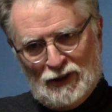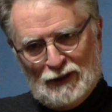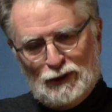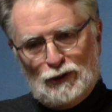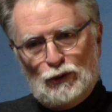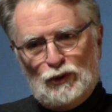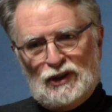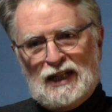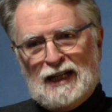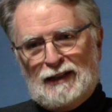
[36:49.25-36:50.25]
I was too
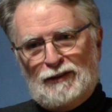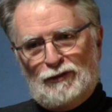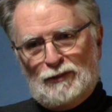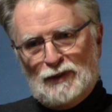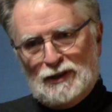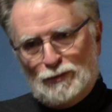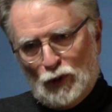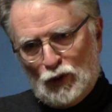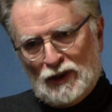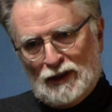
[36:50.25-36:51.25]
sad from this
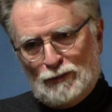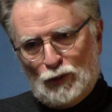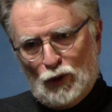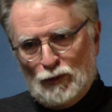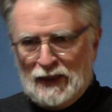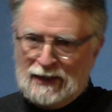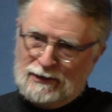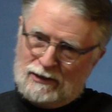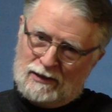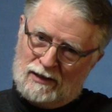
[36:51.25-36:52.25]
broken up
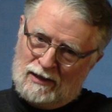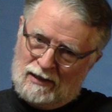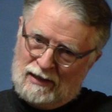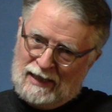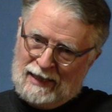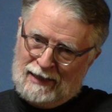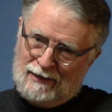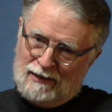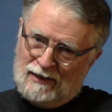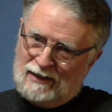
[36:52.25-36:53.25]
romance,
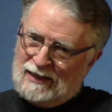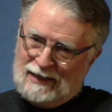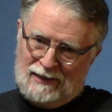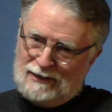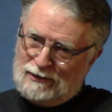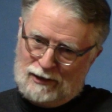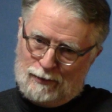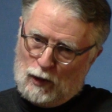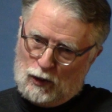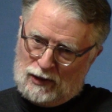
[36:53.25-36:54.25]
and I didn't
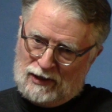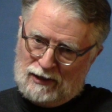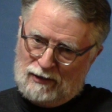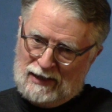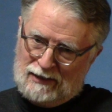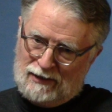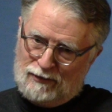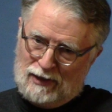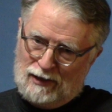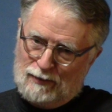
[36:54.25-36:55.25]
smoke cigarettes
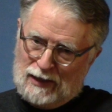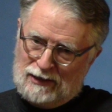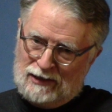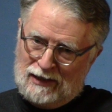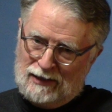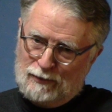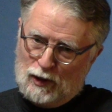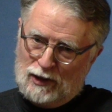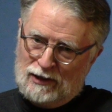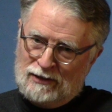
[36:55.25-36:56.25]
very much
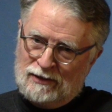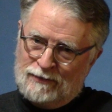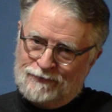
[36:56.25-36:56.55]
anymore.